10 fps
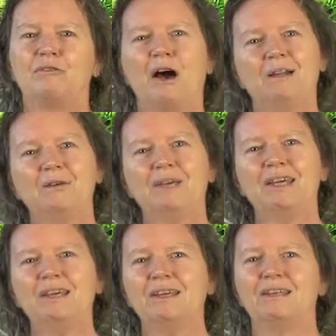
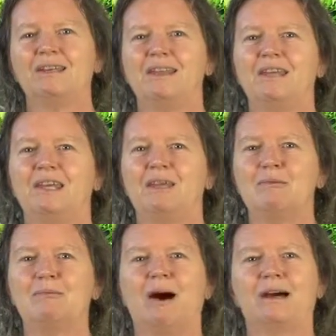Following the
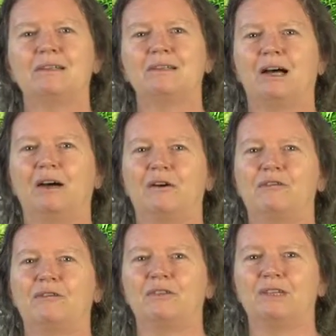model of
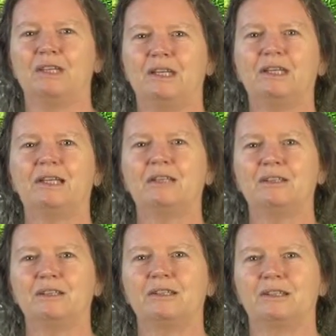the
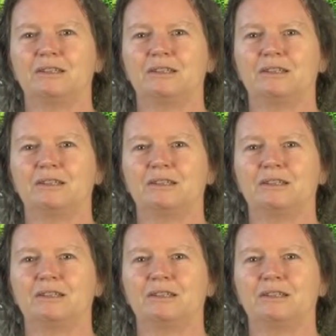clinical